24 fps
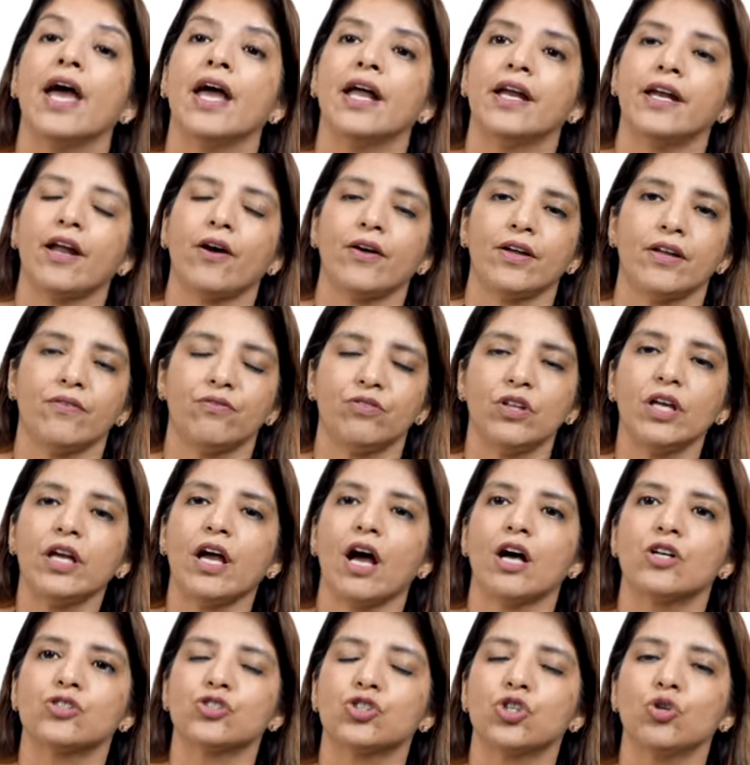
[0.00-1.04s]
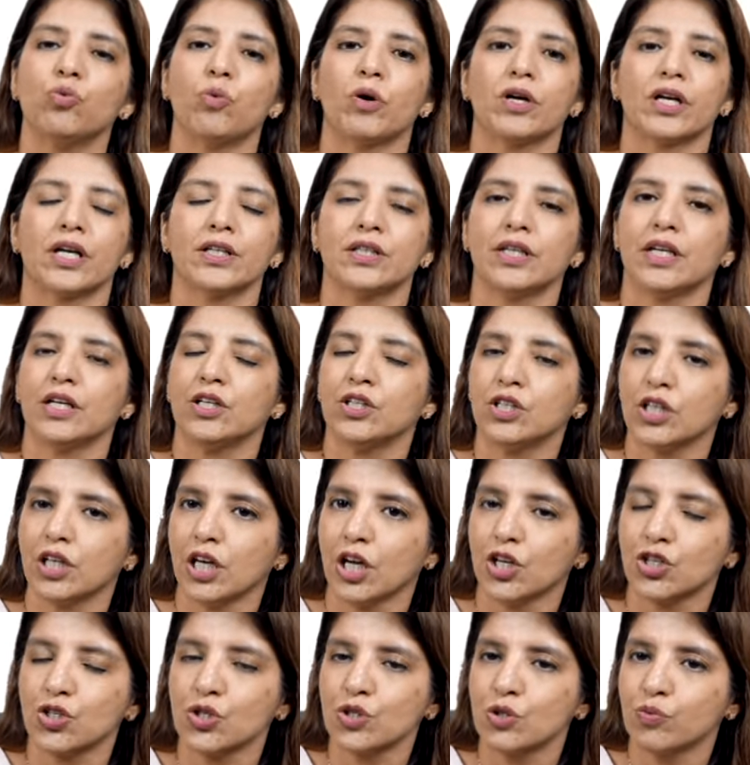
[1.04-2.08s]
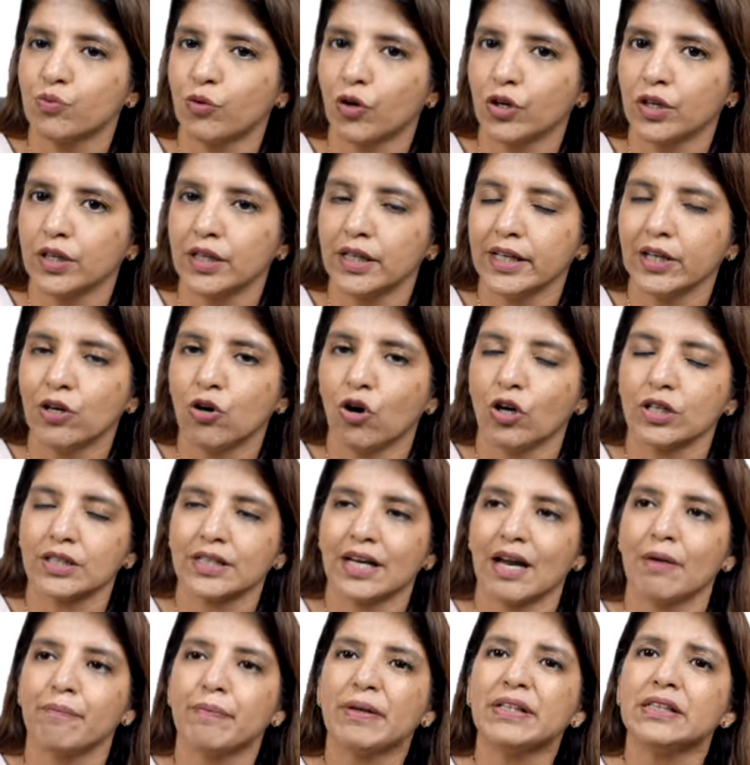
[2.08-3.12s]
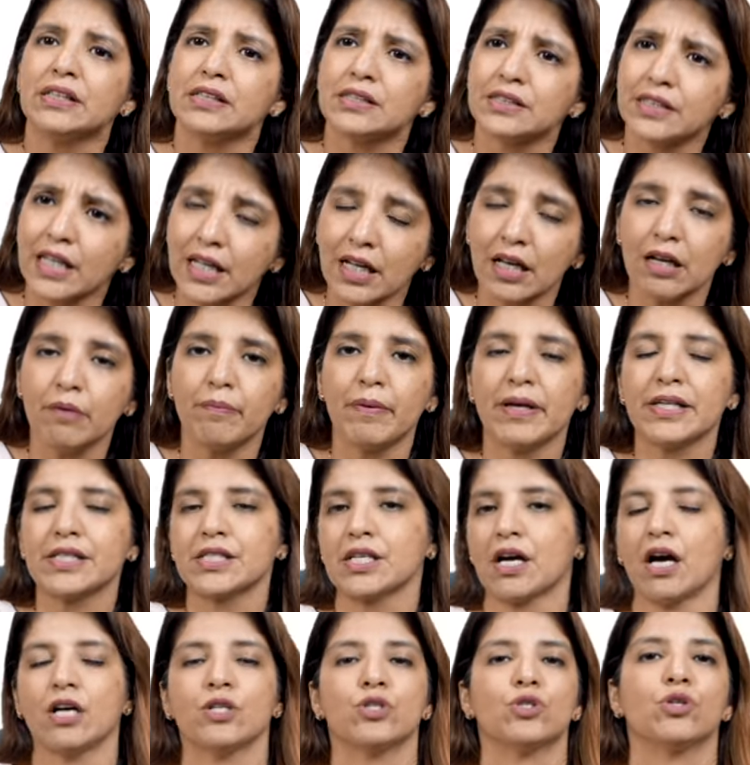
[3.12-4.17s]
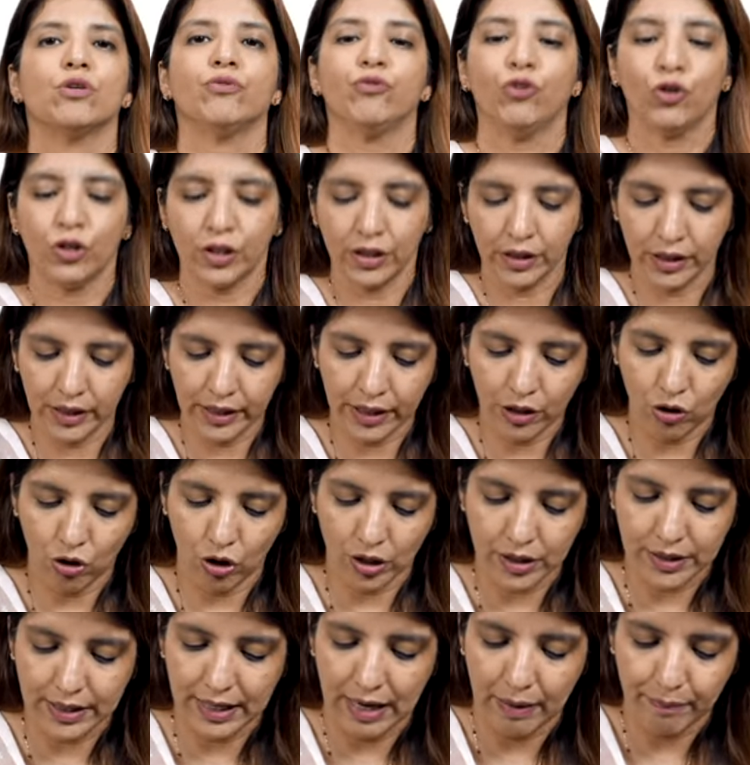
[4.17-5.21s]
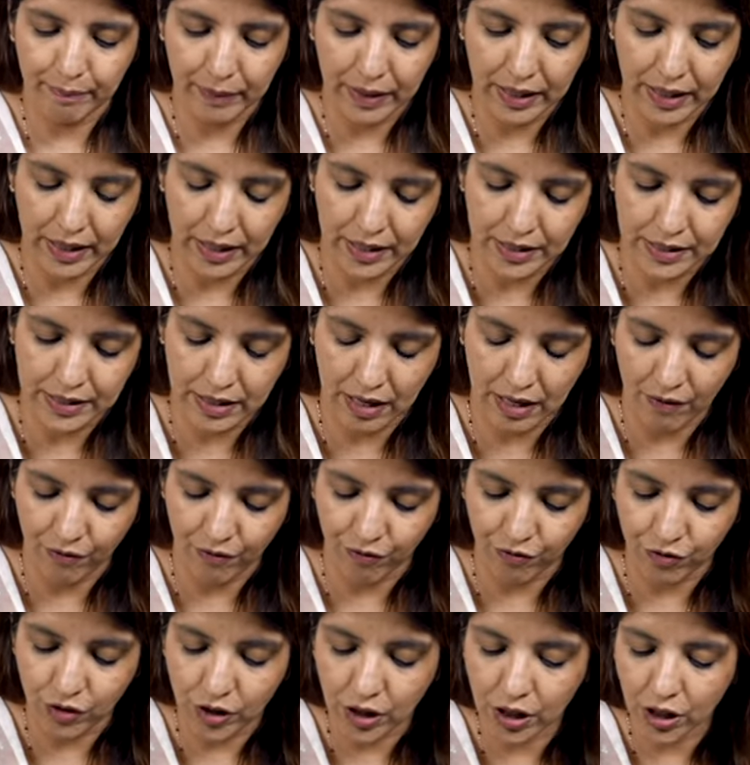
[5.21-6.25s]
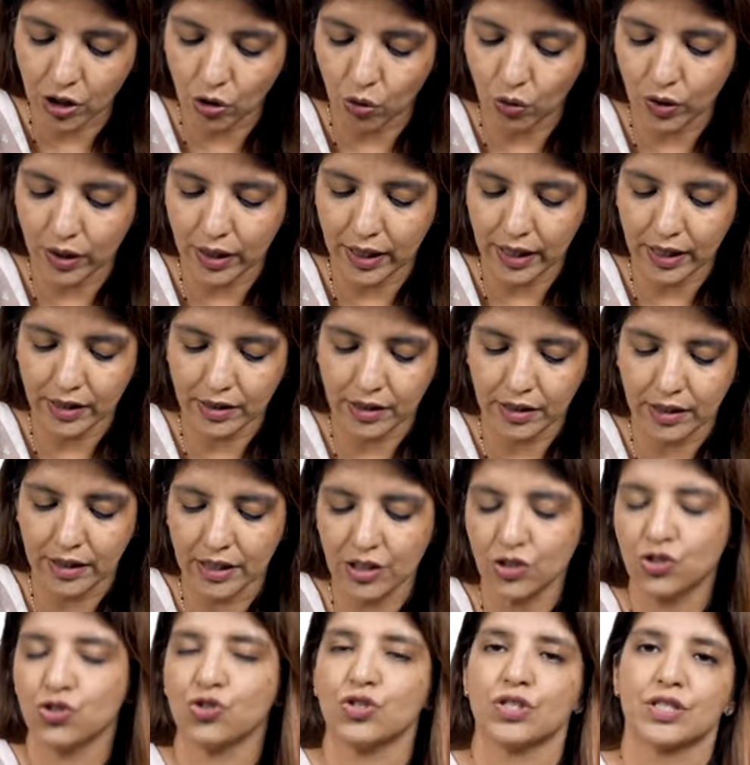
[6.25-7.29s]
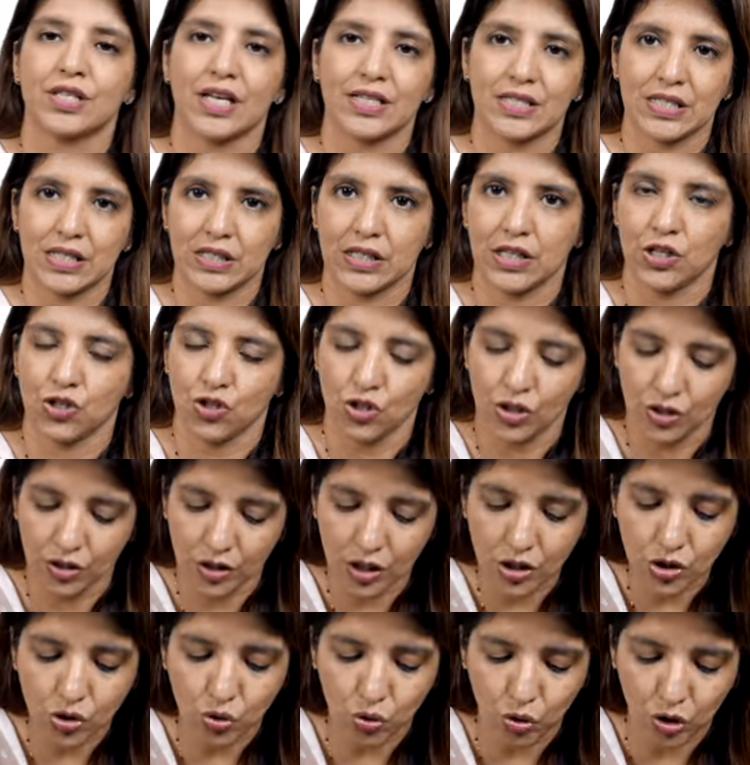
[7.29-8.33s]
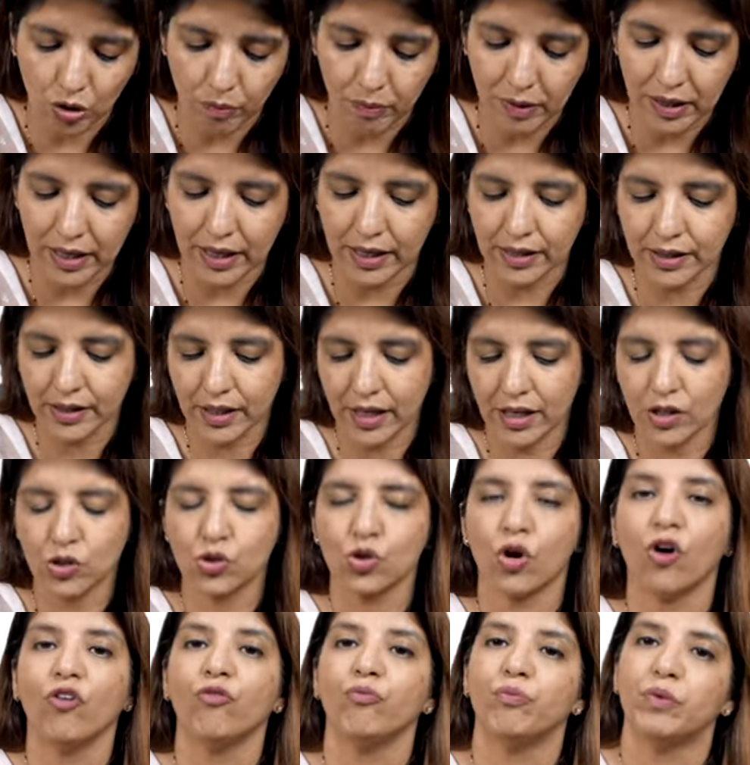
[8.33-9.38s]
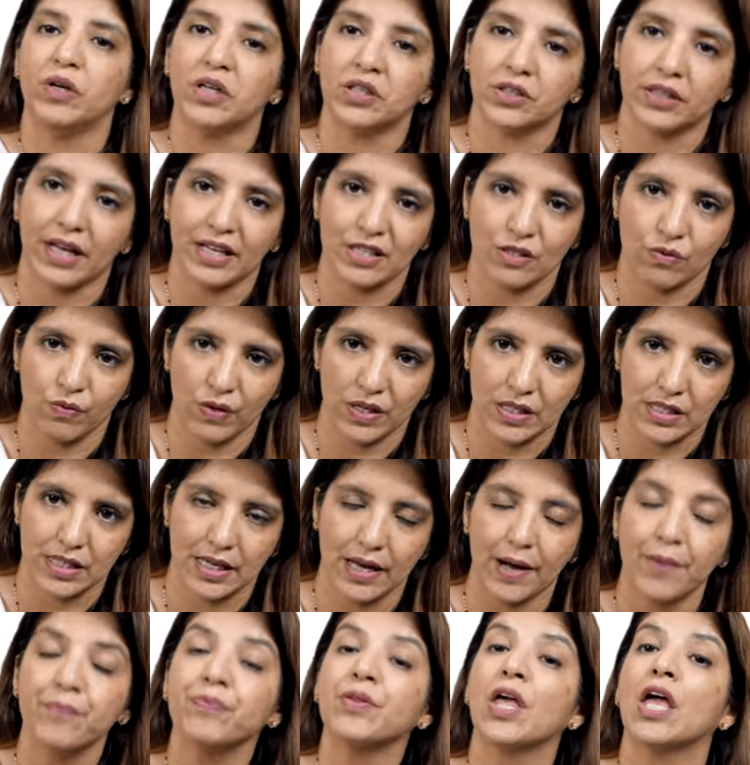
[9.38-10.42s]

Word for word: now, if they ask you what are the indications for early cord clamping, the single best answer for early cord clamping is if neonate needs resuscitation. This could be in case of birth asphyxia